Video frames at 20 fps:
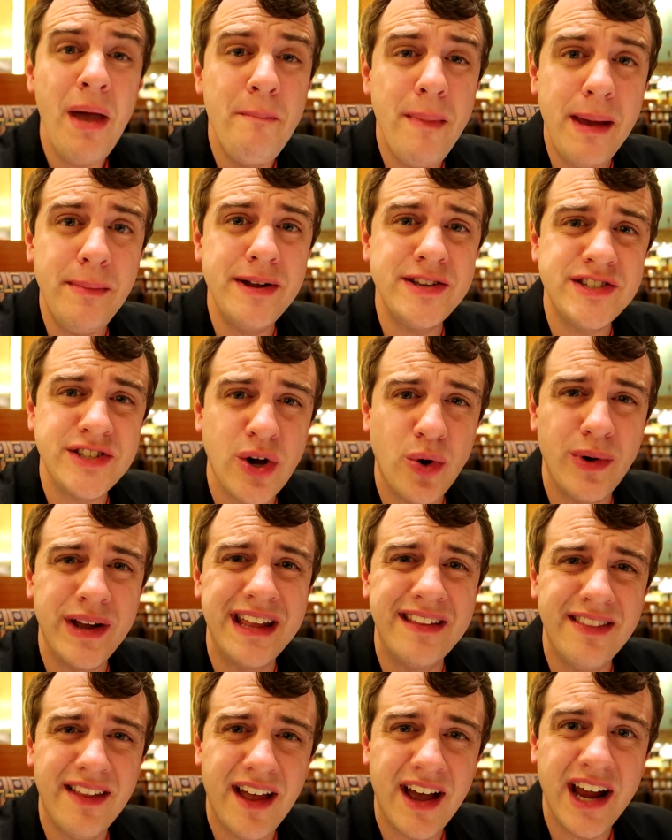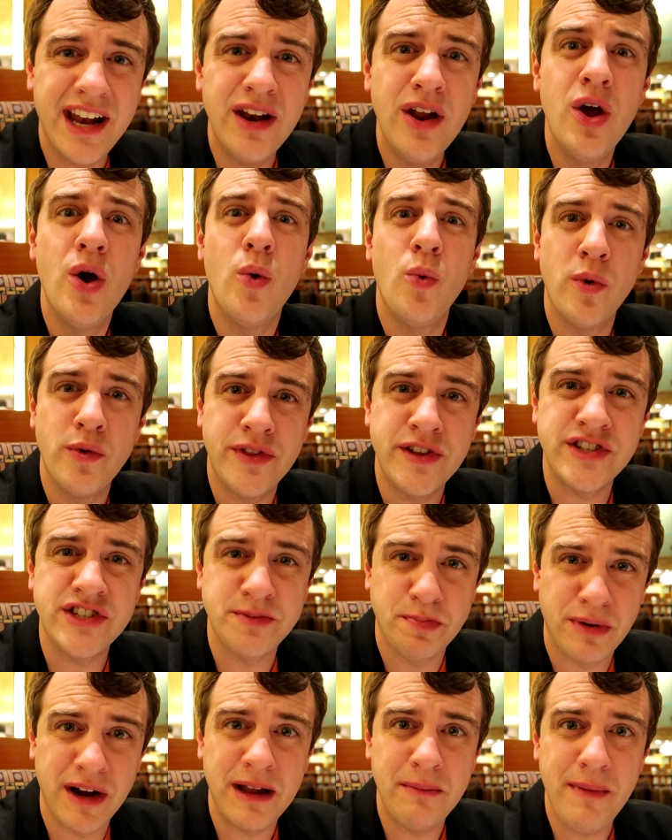Maybe it's going in line with the
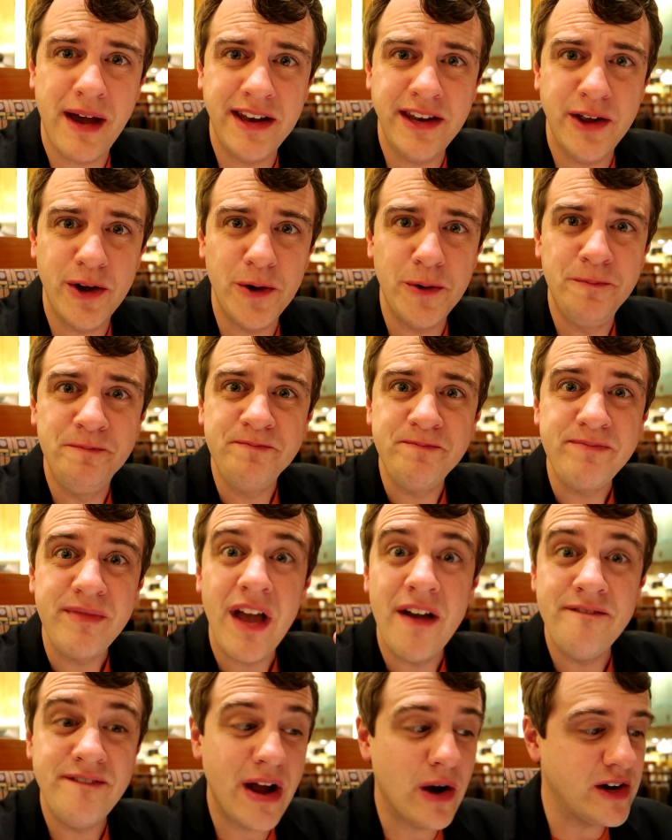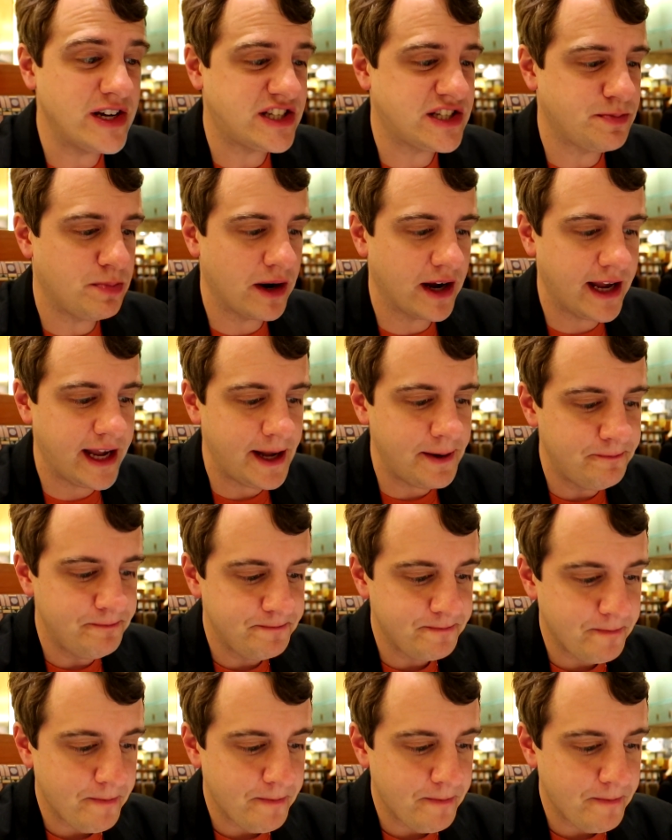spring menu. Very springy. It